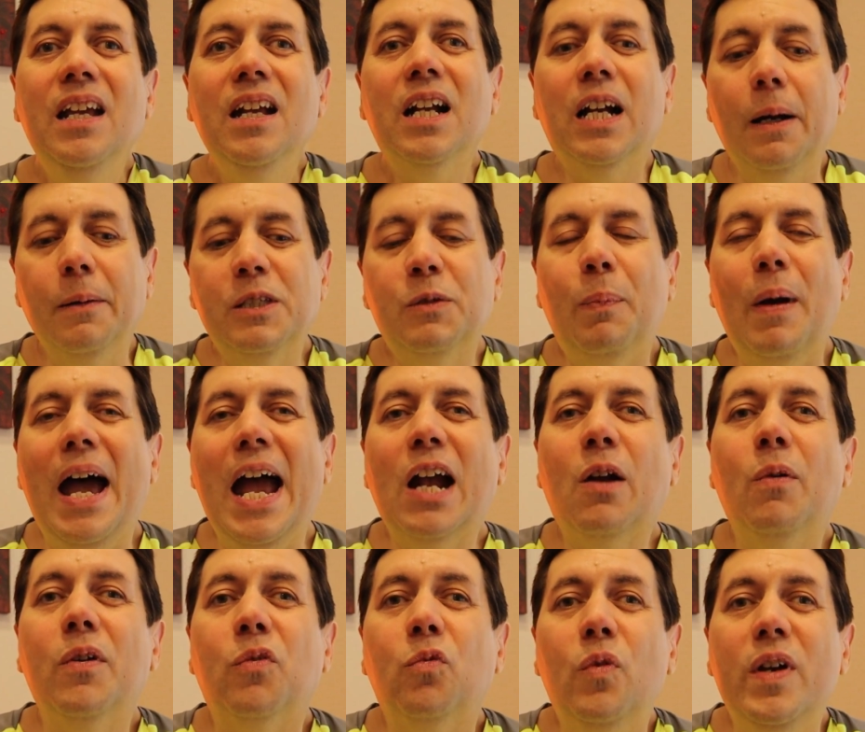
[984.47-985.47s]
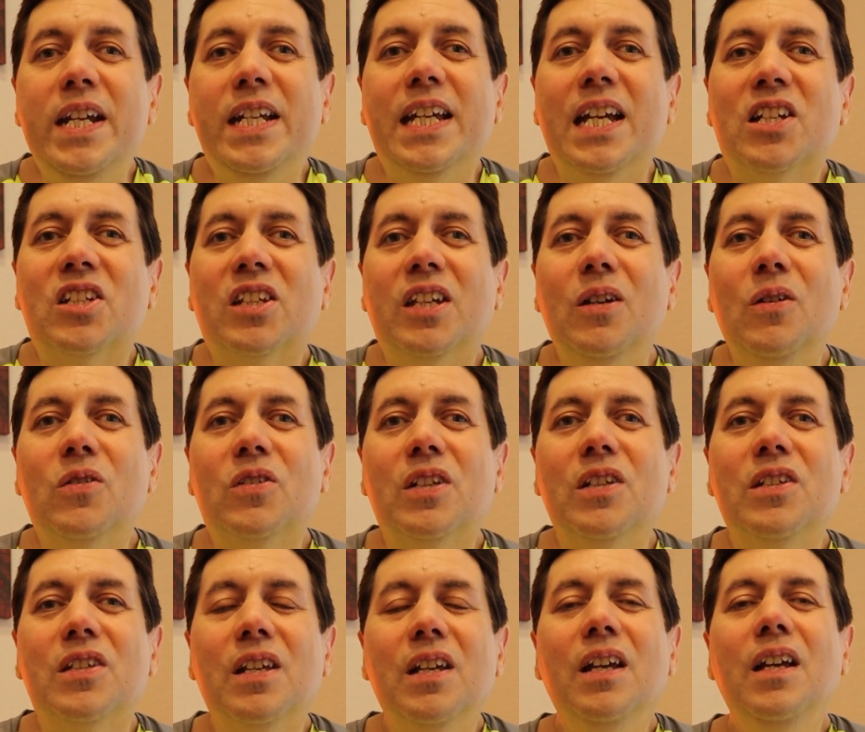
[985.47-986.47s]
comes back with weak
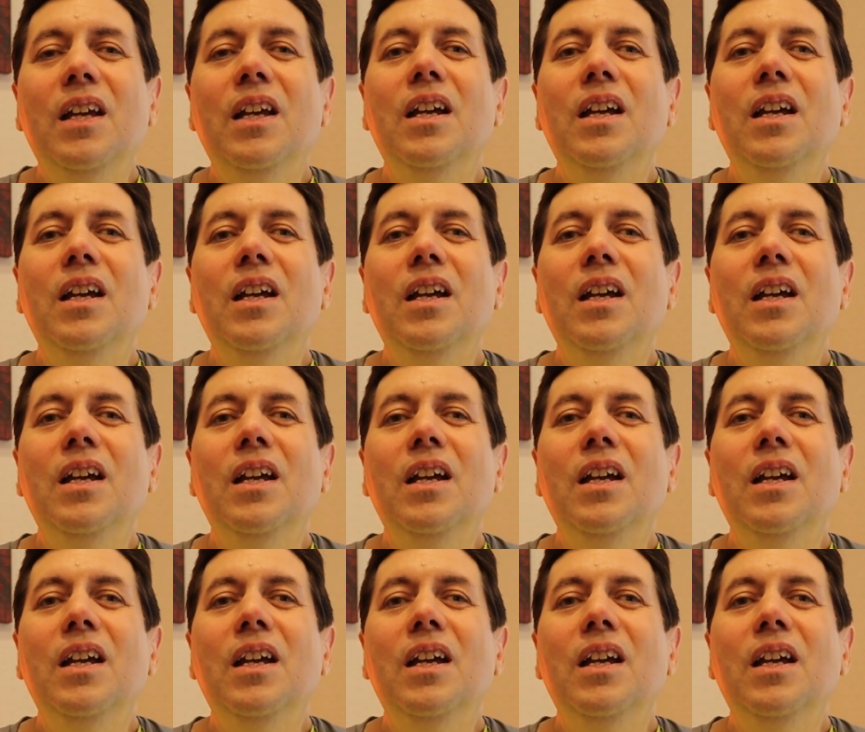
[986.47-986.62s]
excuses.